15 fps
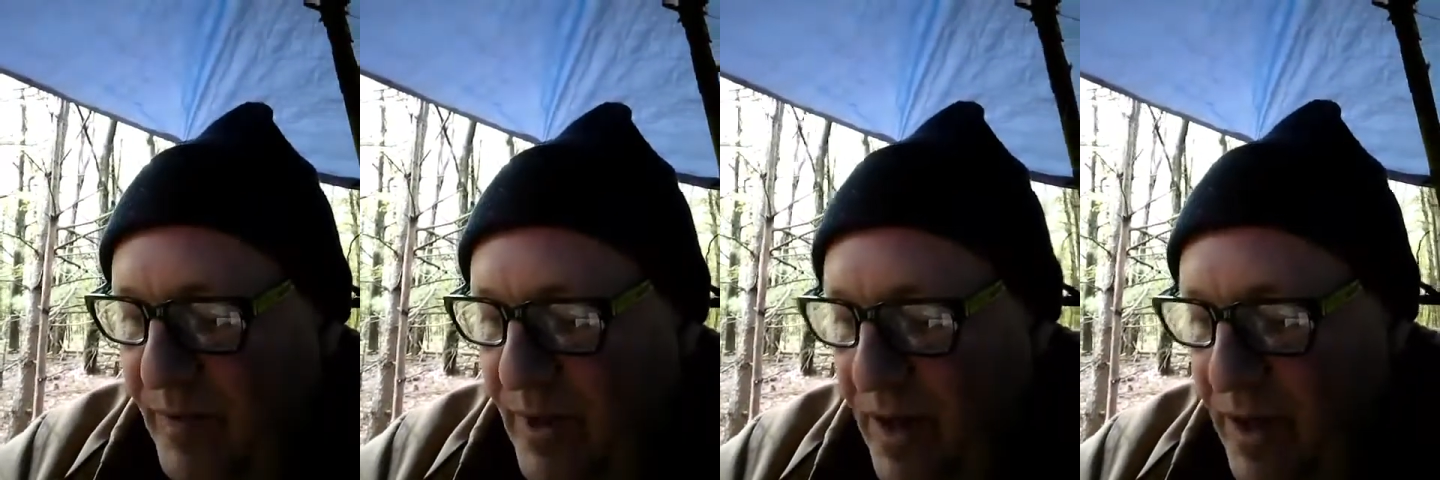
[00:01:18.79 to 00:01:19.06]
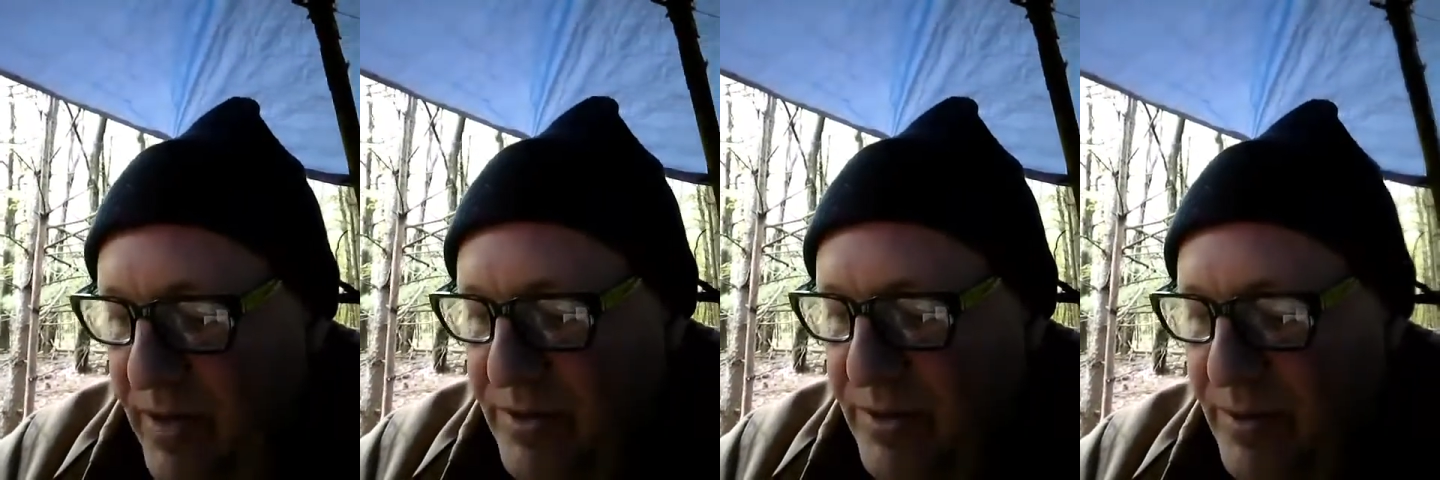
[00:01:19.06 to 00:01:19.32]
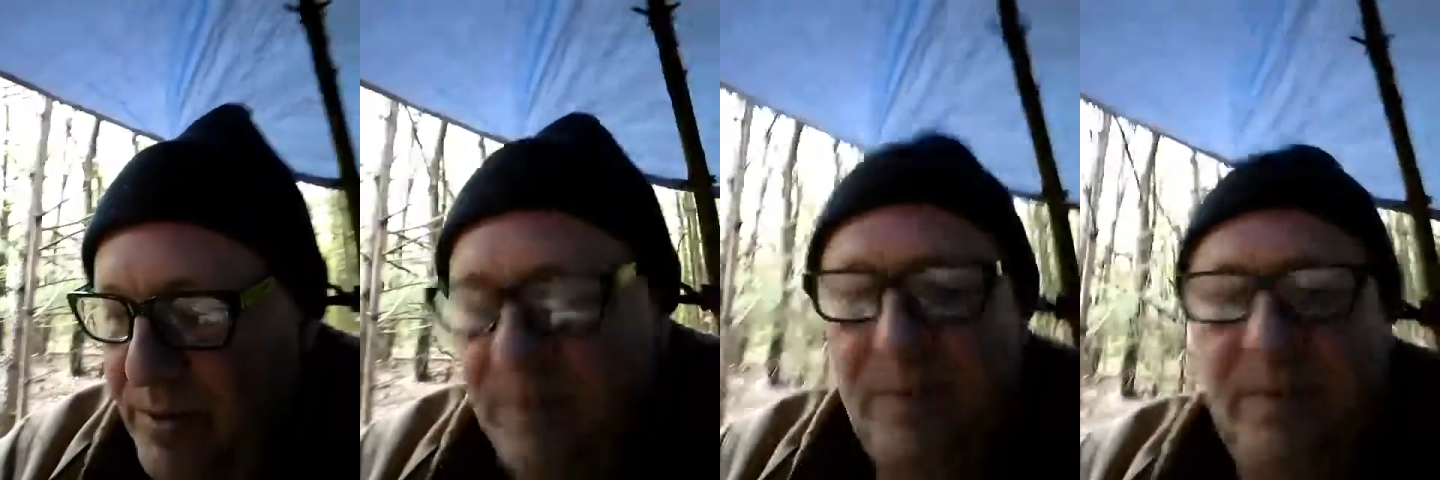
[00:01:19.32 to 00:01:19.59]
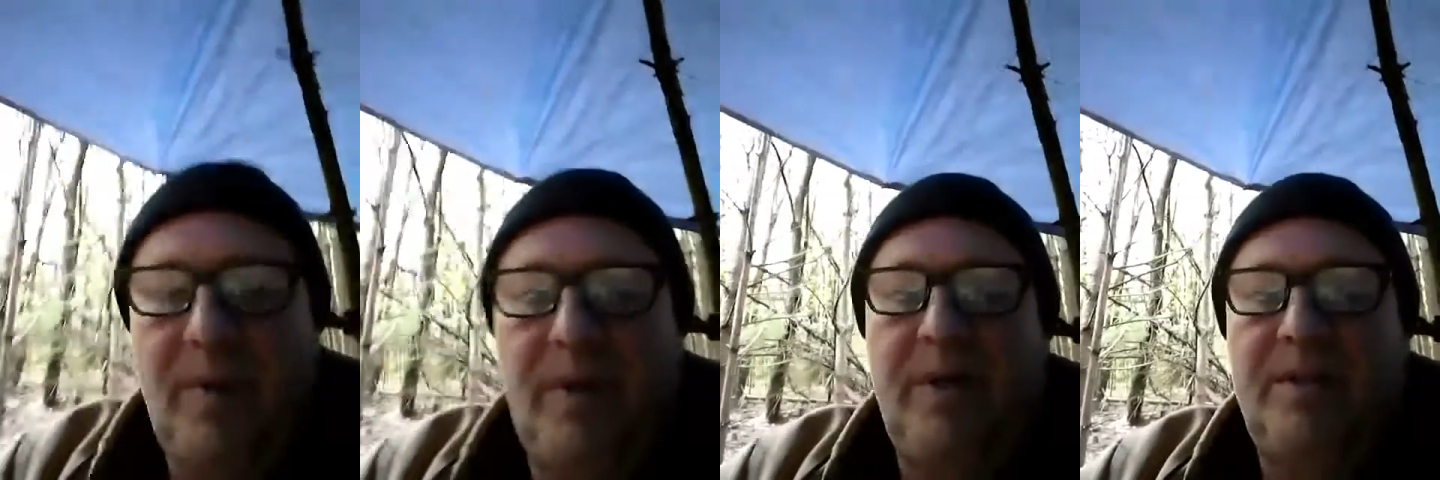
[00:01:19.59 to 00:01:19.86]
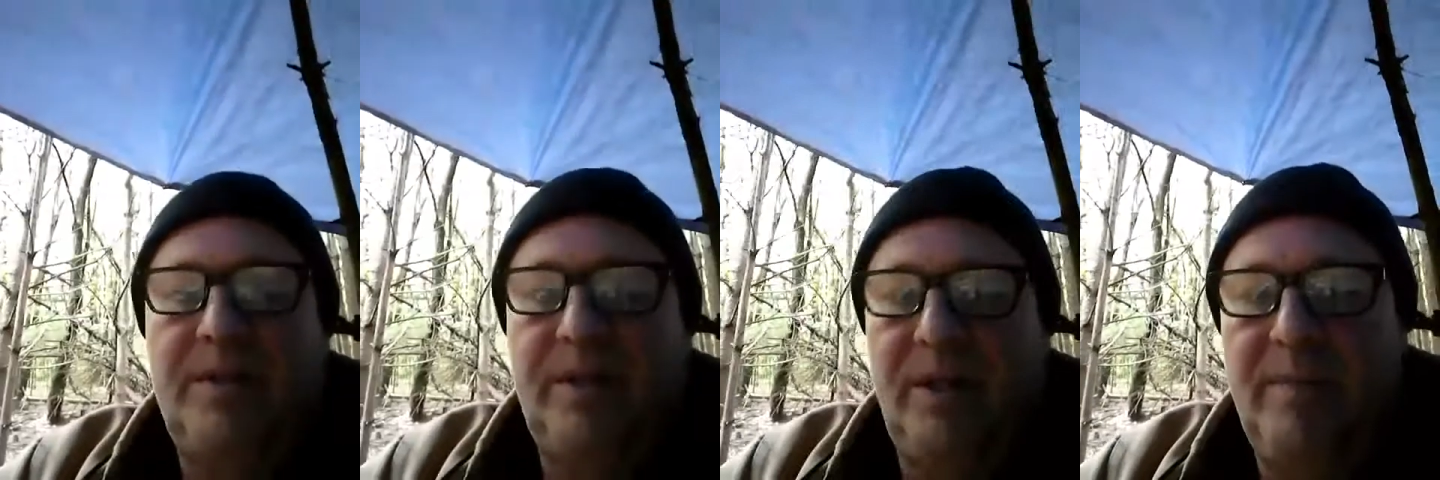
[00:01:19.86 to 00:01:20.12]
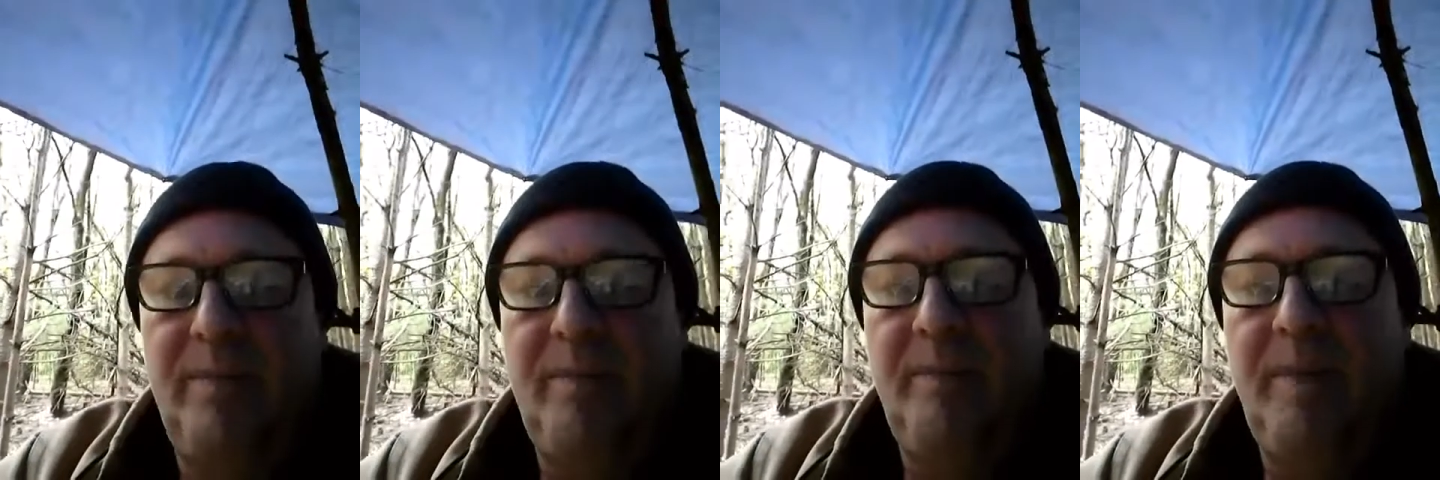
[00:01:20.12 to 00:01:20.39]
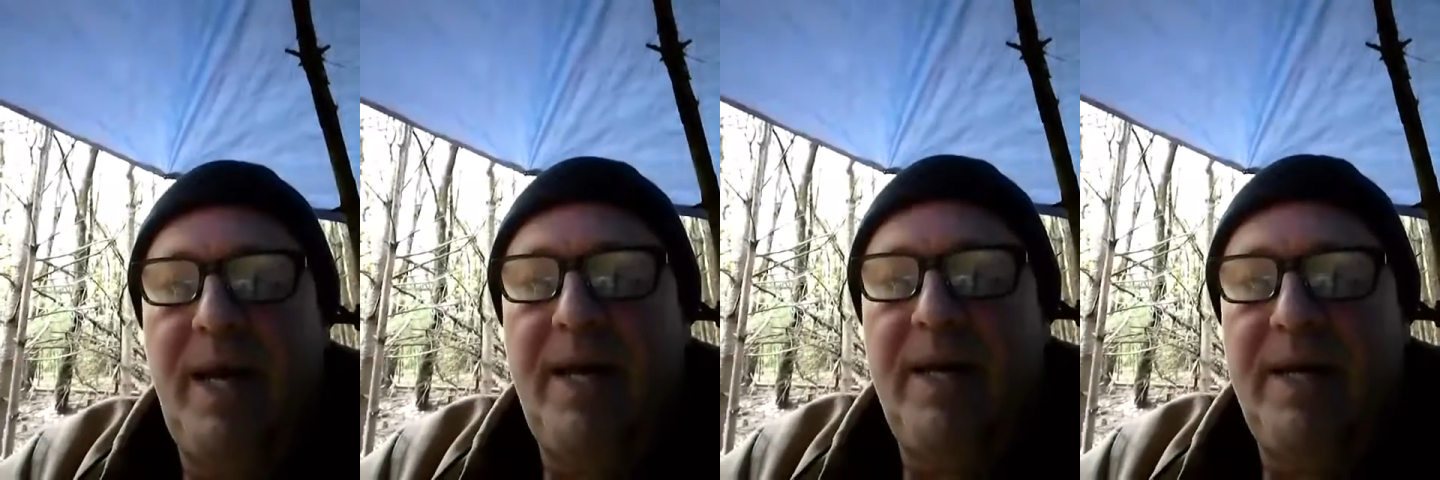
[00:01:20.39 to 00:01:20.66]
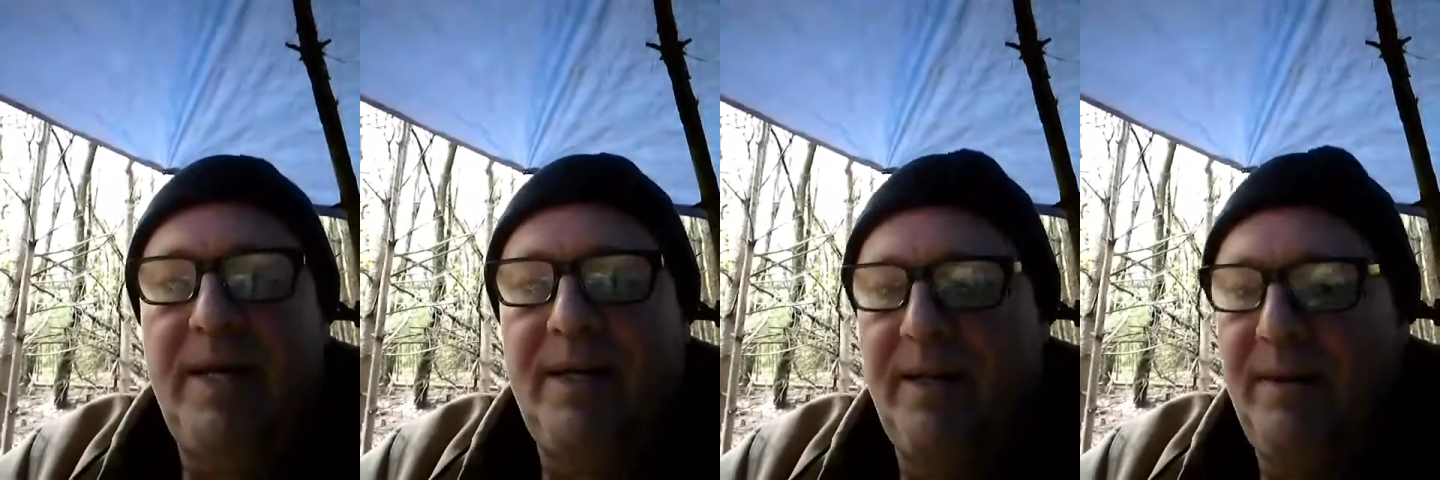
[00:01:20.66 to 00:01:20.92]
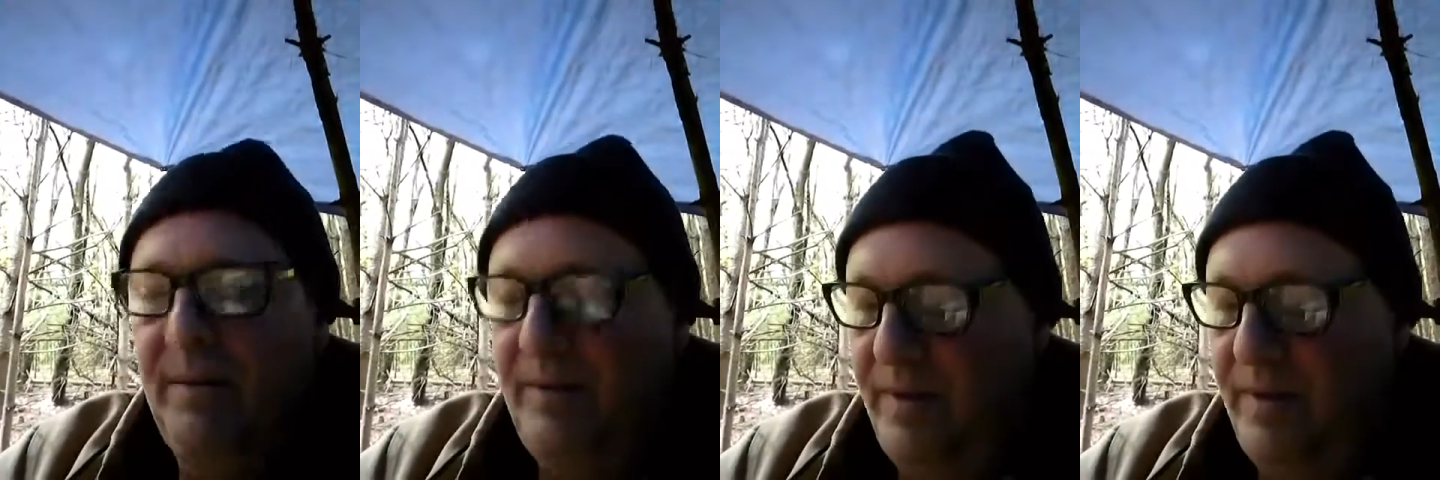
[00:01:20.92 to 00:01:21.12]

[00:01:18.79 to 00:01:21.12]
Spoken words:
Also, sleeping bag,